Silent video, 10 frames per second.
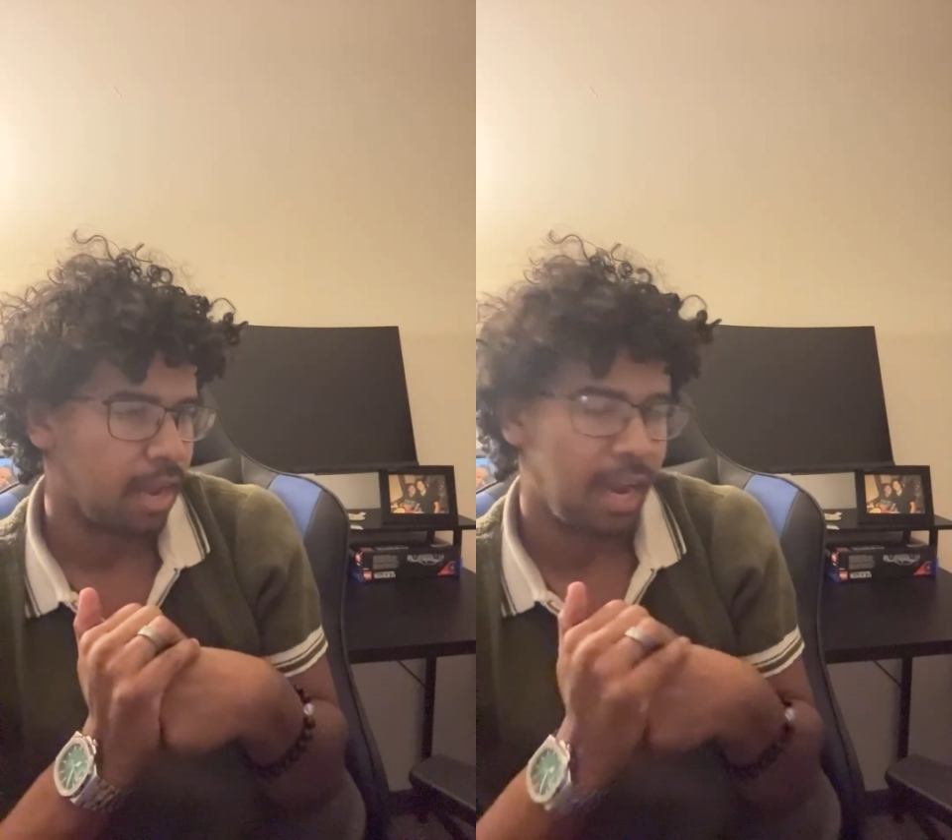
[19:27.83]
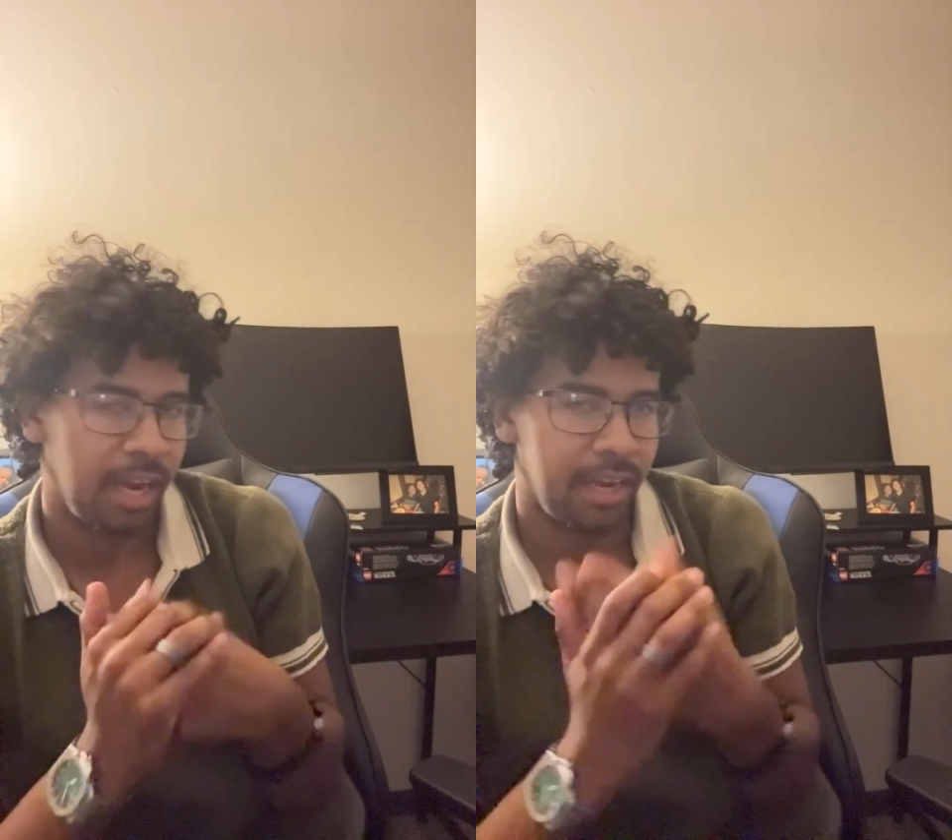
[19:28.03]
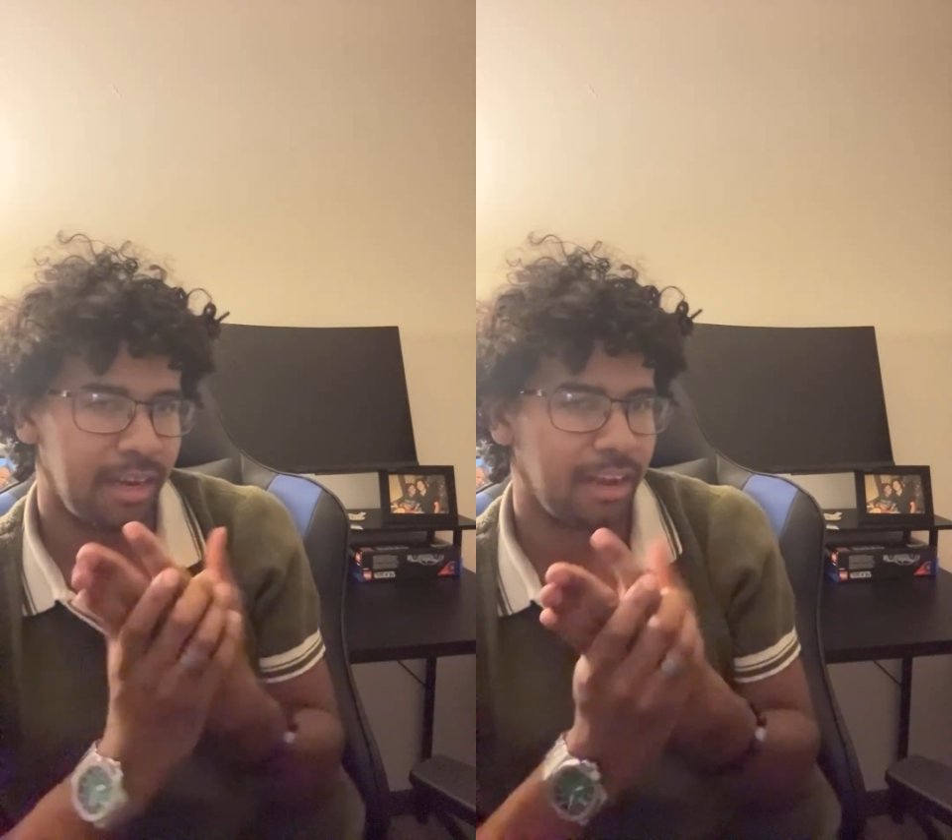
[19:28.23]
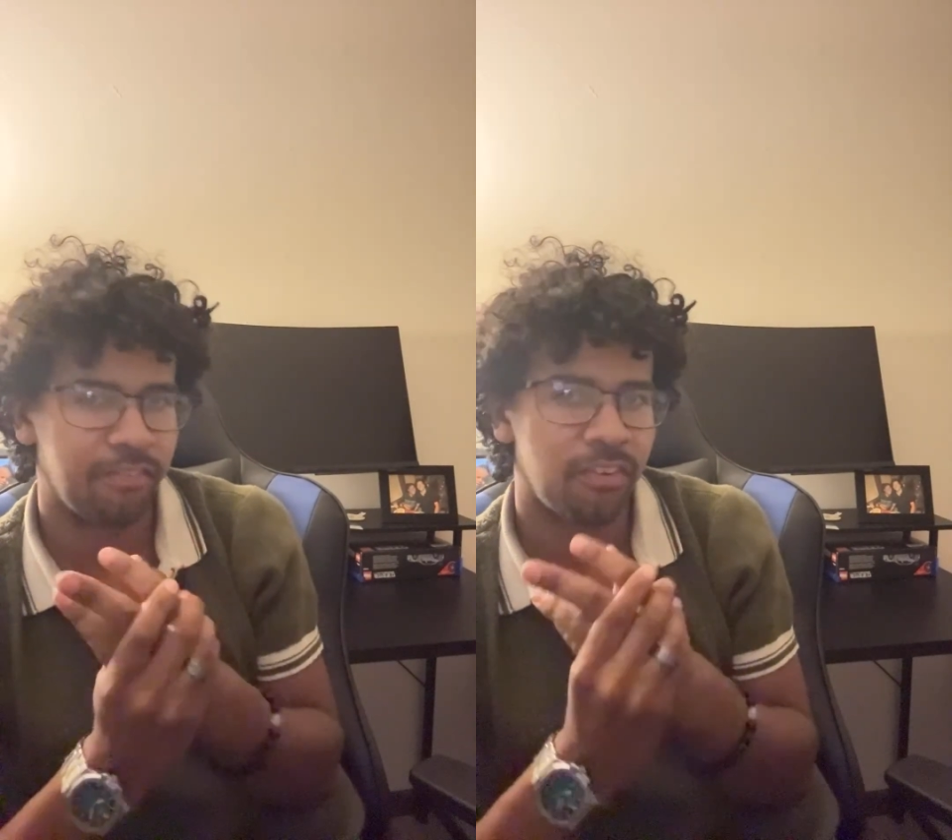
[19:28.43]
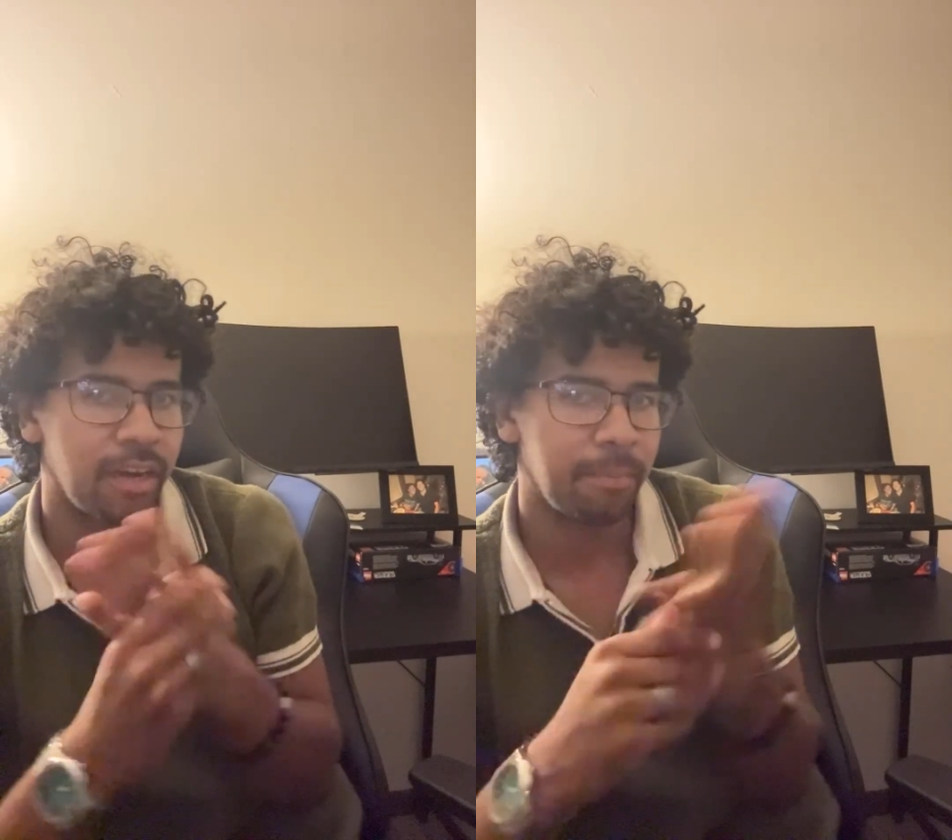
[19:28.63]
a like
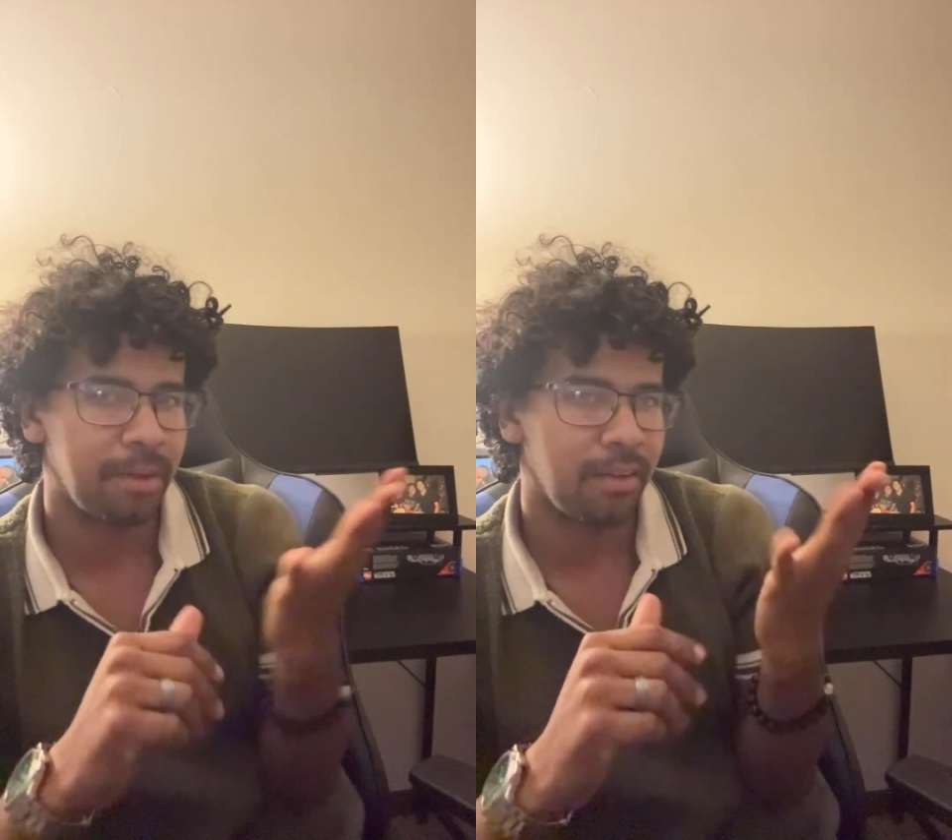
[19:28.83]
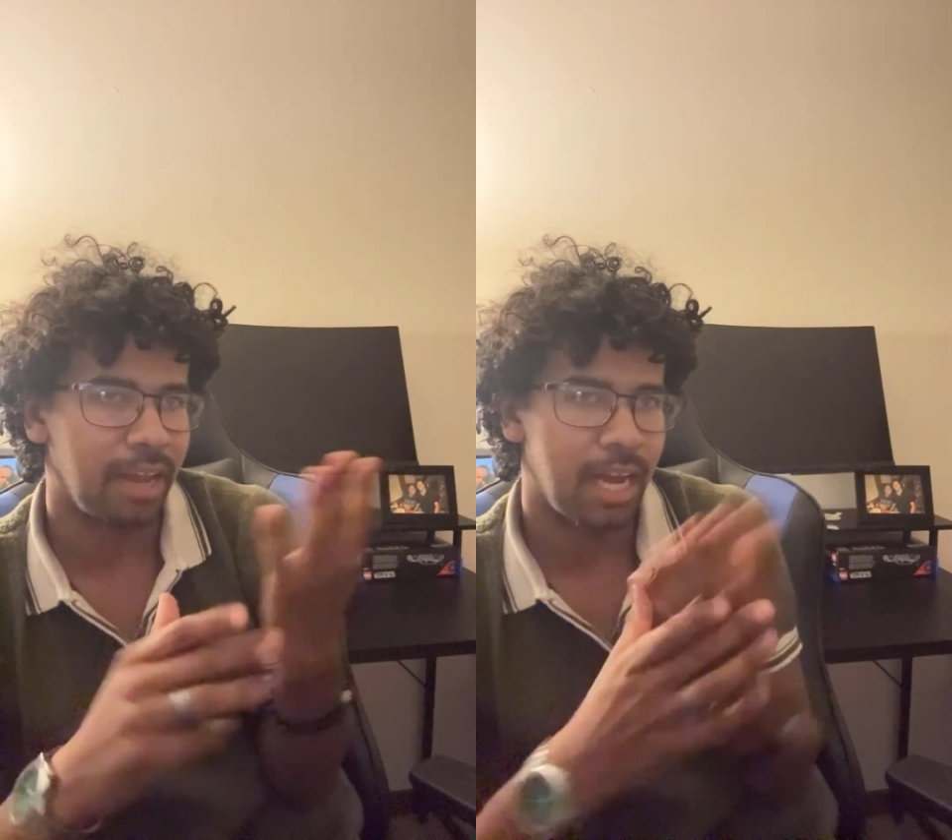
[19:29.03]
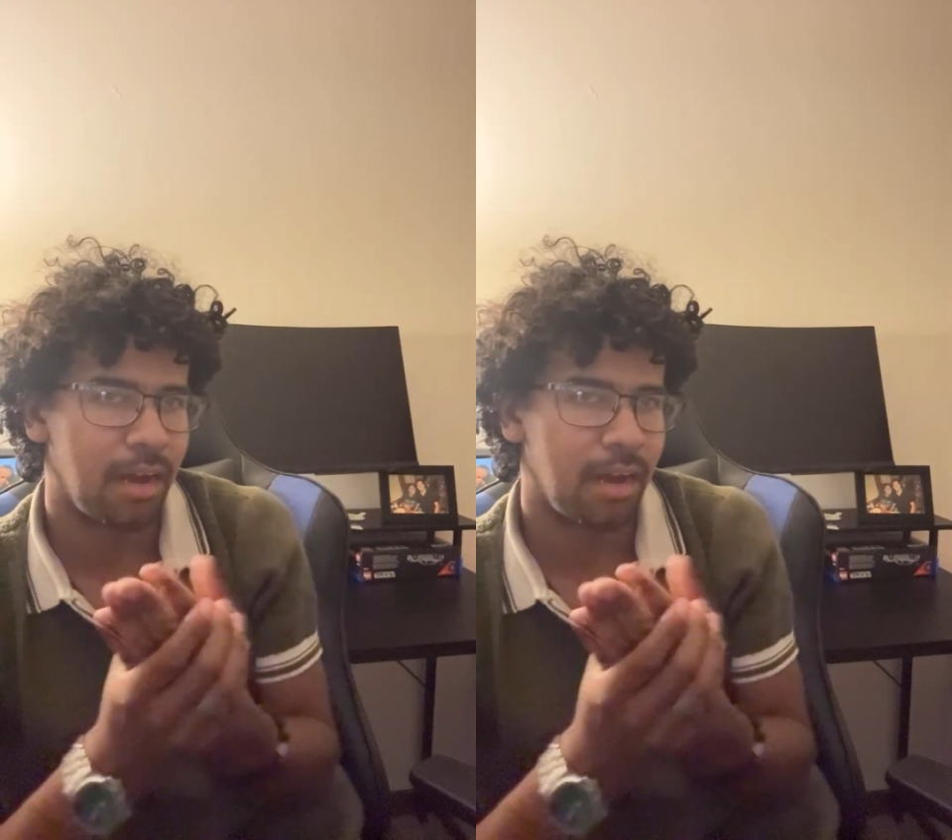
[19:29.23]
30-pound